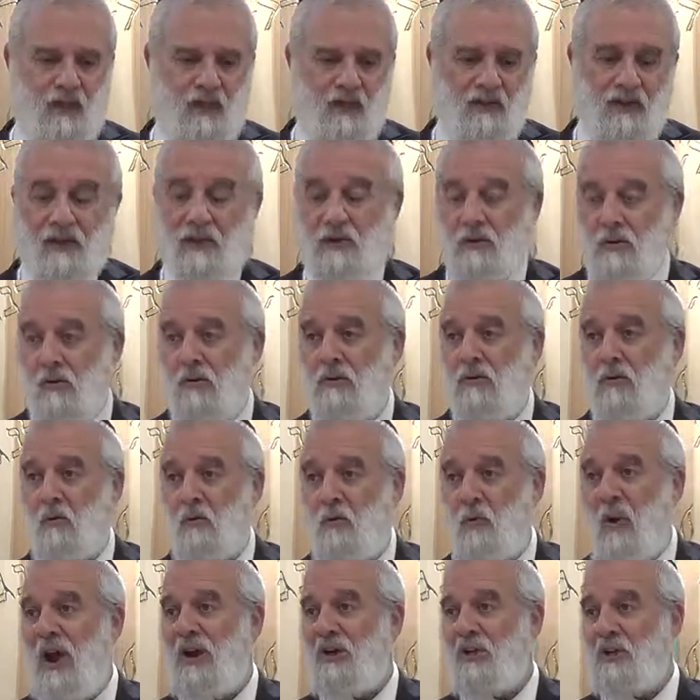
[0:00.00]
That's
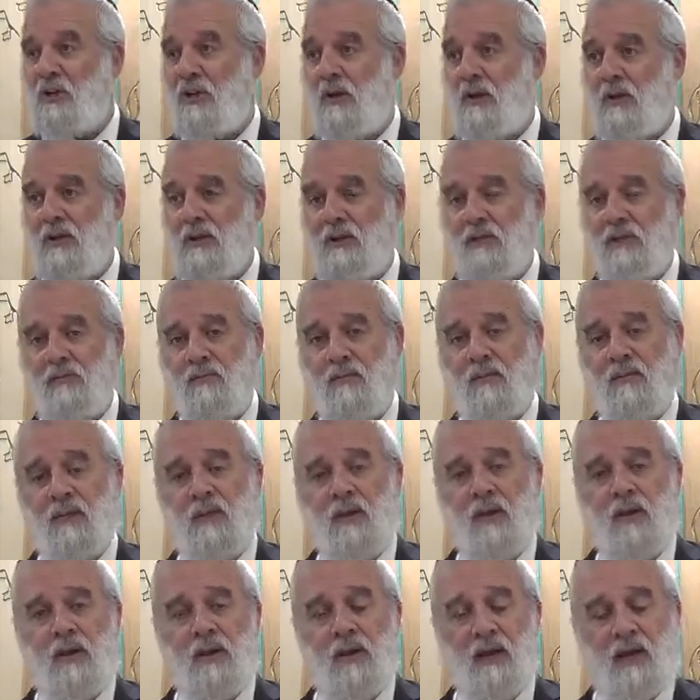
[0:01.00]
called rationalism.
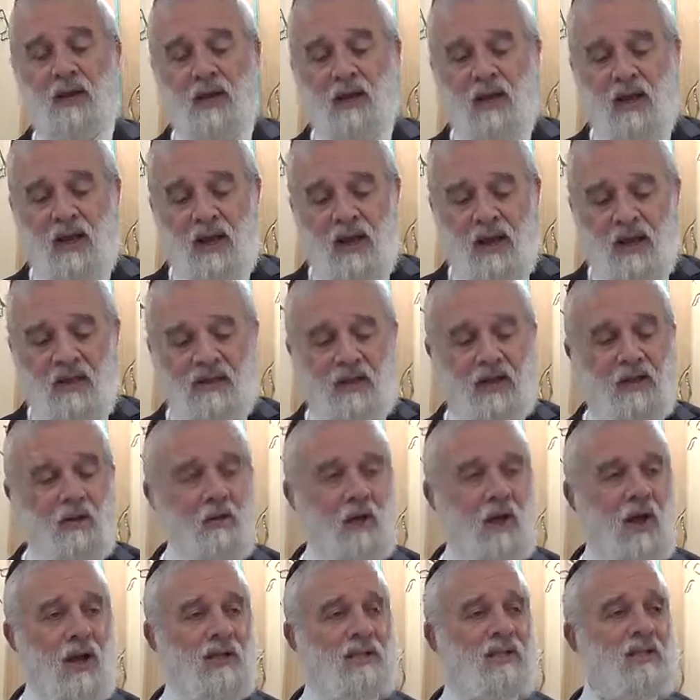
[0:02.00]
And then
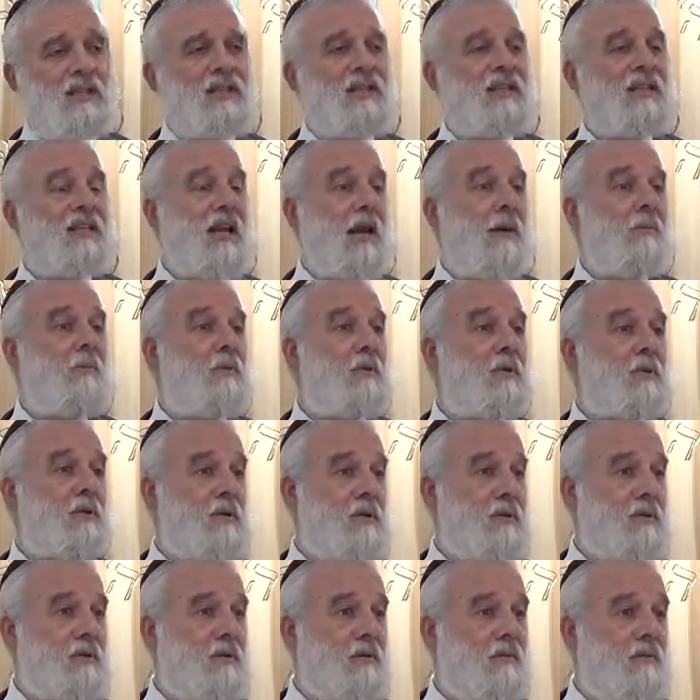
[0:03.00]
you had
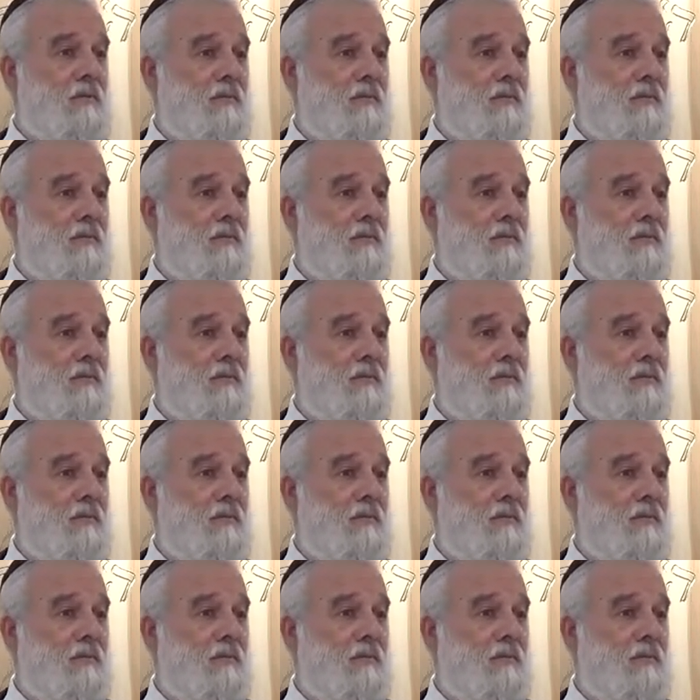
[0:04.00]
skepticism,